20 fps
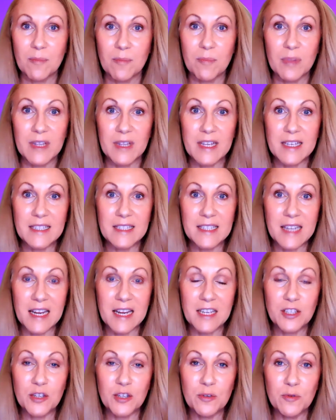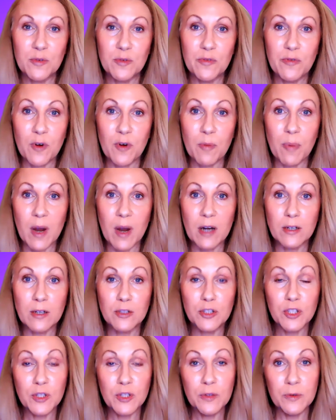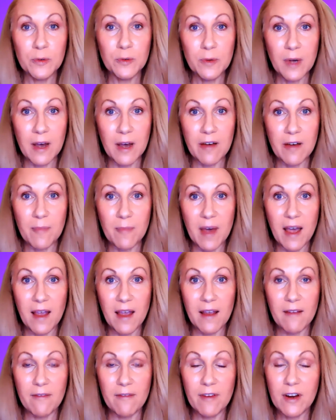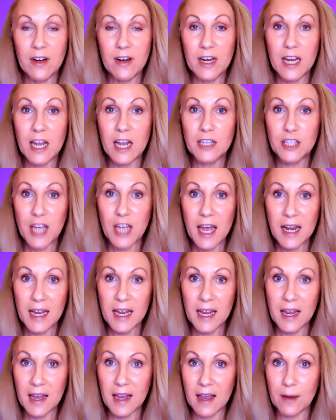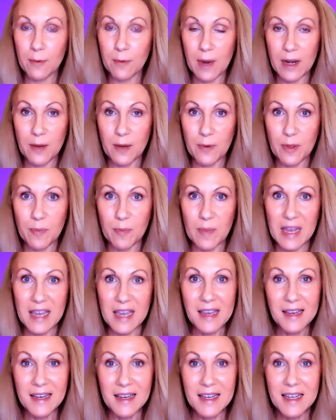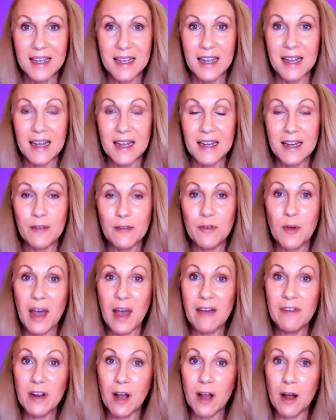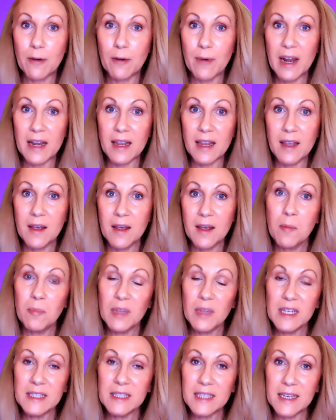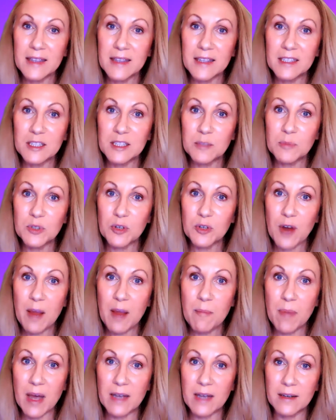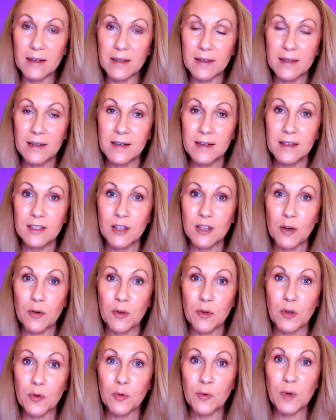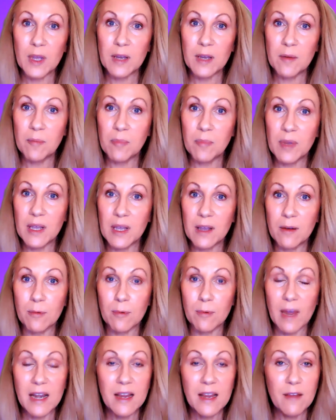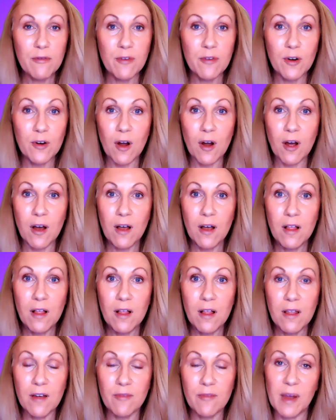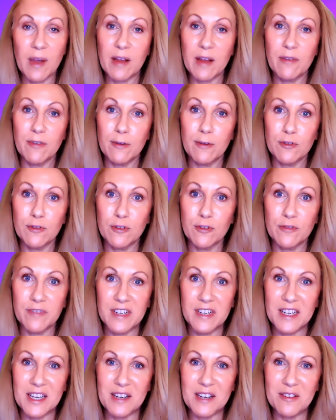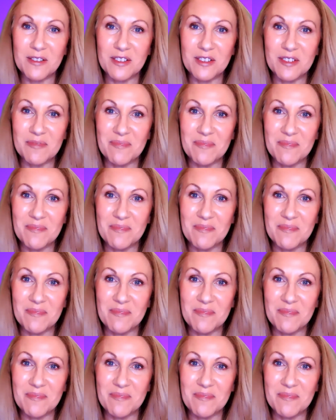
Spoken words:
Please stay tuned for part 2 of my very chatty Get Ready with Me. And if you haven't already, please hit the subscribe button so you can be ready for all of my future videos.